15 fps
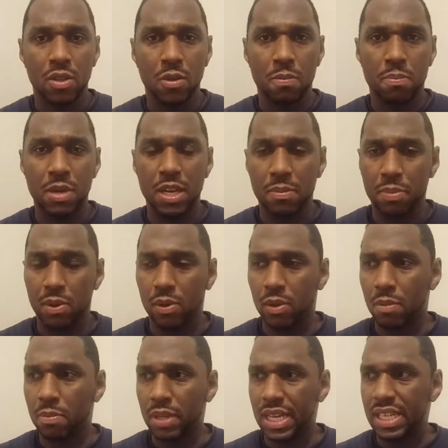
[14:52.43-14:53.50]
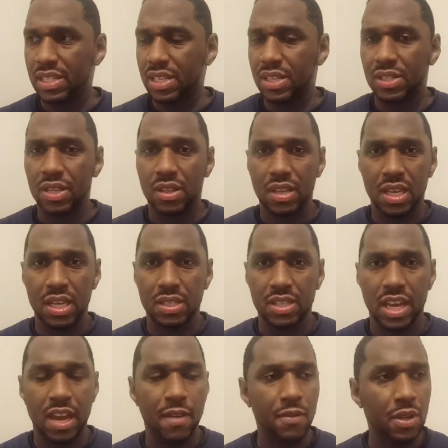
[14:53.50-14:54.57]
the people, the places, the things.
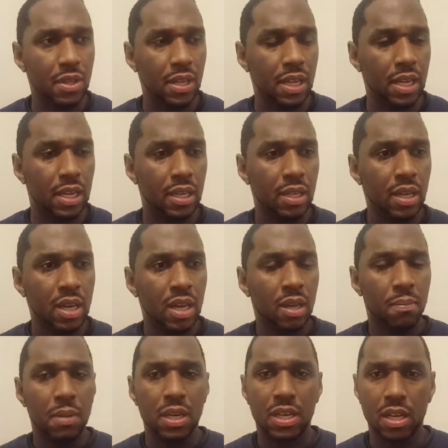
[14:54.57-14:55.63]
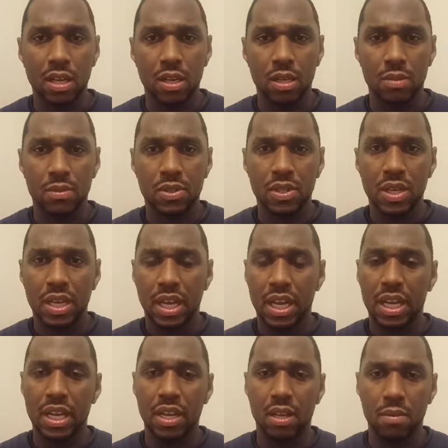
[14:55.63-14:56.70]
Everything becomes
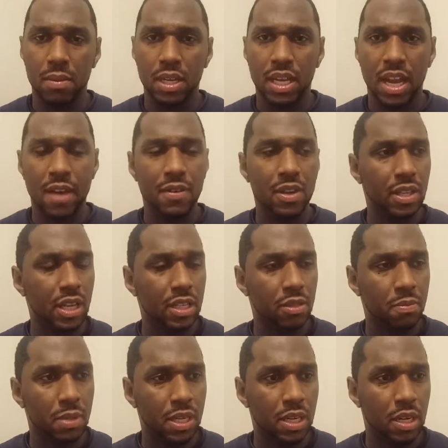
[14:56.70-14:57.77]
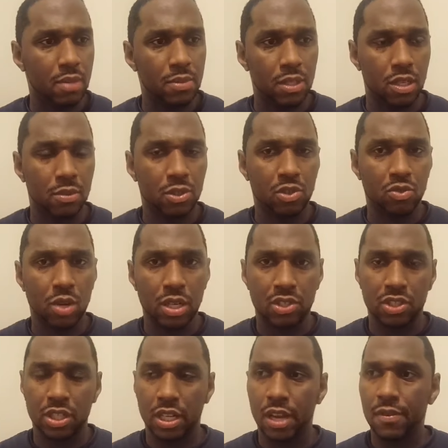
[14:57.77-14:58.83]
an enemy. Everything becomes an
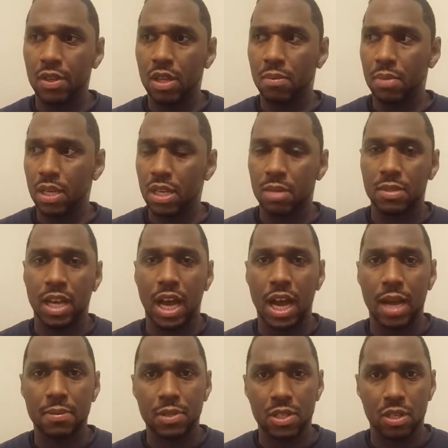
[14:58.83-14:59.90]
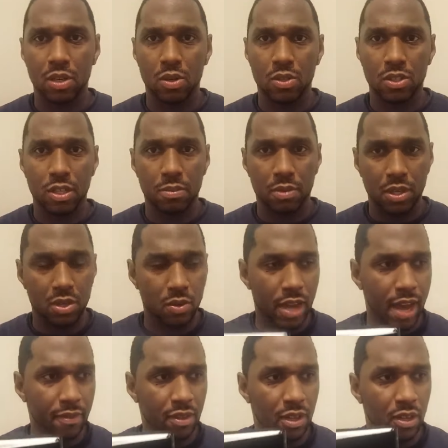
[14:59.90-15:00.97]
obstruction. Everything becomes an obstacle, something you
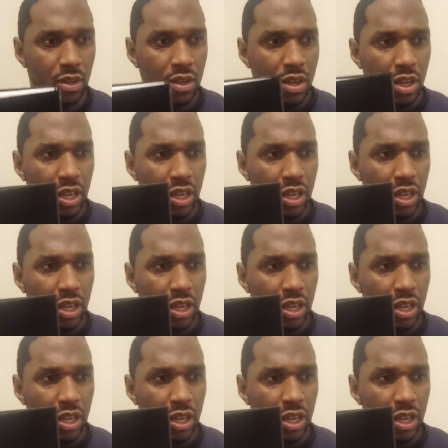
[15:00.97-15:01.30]
have to